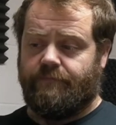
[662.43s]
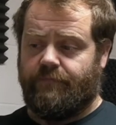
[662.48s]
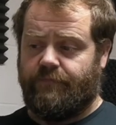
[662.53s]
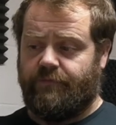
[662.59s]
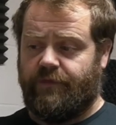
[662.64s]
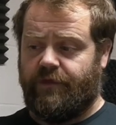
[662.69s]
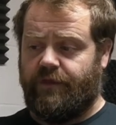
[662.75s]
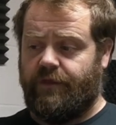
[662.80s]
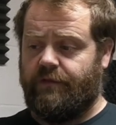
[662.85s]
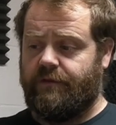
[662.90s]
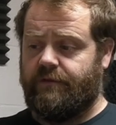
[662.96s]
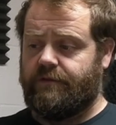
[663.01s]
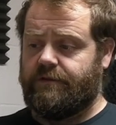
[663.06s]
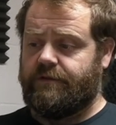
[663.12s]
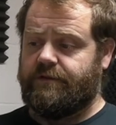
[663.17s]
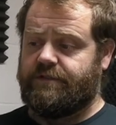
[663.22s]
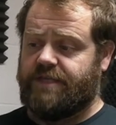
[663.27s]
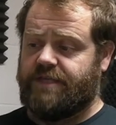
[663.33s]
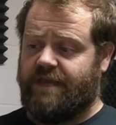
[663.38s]
the
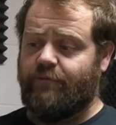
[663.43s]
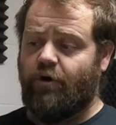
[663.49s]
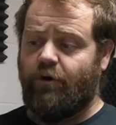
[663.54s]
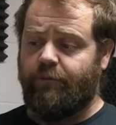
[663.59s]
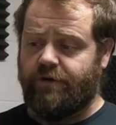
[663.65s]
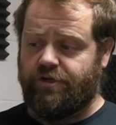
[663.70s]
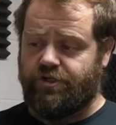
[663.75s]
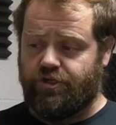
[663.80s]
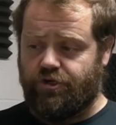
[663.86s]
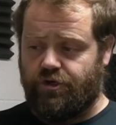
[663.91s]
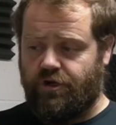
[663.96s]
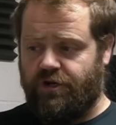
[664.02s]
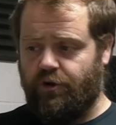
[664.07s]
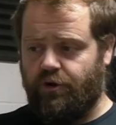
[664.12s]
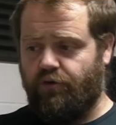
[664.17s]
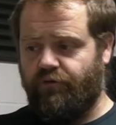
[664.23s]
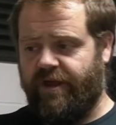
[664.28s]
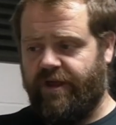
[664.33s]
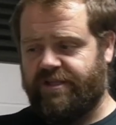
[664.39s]
same embouchure in
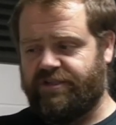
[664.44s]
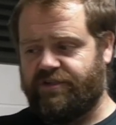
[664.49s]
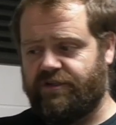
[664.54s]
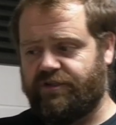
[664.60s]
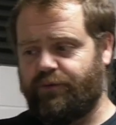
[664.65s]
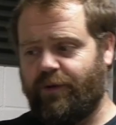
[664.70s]
all registers,